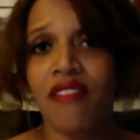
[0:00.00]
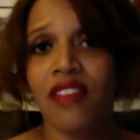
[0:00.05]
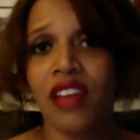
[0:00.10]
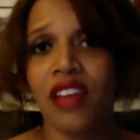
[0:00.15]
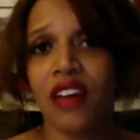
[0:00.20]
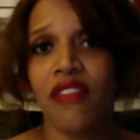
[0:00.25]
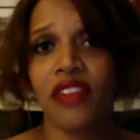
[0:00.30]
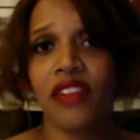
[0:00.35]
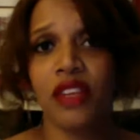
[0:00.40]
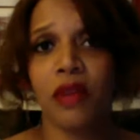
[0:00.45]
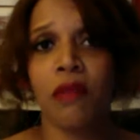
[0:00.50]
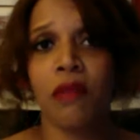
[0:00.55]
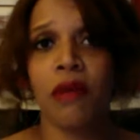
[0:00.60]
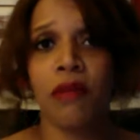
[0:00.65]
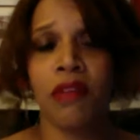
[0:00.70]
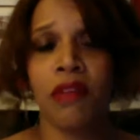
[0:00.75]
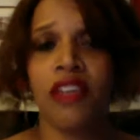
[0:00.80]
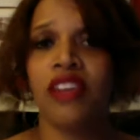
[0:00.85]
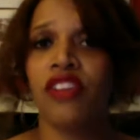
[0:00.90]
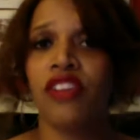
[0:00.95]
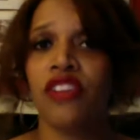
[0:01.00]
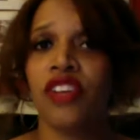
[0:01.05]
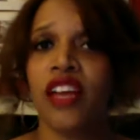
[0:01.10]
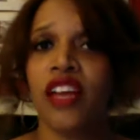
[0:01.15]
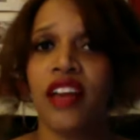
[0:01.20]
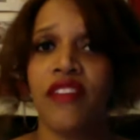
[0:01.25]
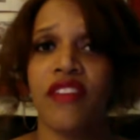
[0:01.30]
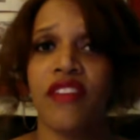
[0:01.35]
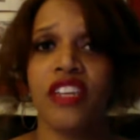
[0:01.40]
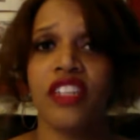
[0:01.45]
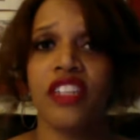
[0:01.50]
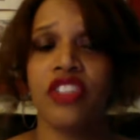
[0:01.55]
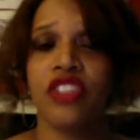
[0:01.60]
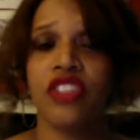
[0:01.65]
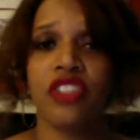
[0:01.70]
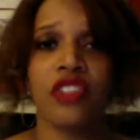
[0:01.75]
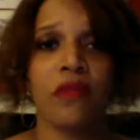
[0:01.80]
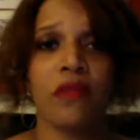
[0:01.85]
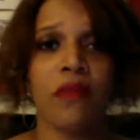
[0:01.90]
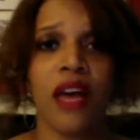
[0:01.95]
love and commitment in your life, and it's
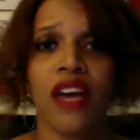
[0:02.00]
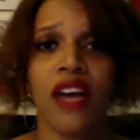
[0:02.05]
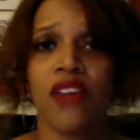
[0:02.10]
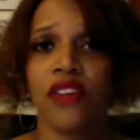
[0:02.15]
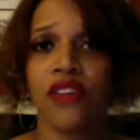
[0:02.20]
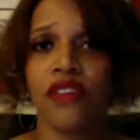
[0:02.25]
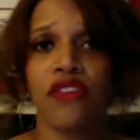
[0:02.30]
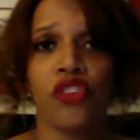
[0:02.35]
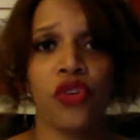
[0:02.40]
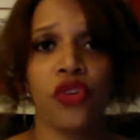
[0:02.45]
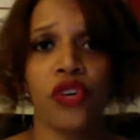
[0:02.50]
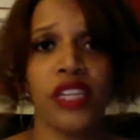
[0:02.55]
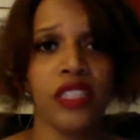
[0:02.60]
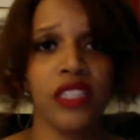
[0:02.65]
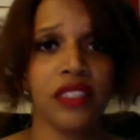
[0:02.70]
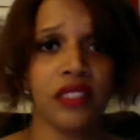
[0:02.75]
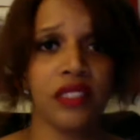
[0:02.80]
just a matter of choice.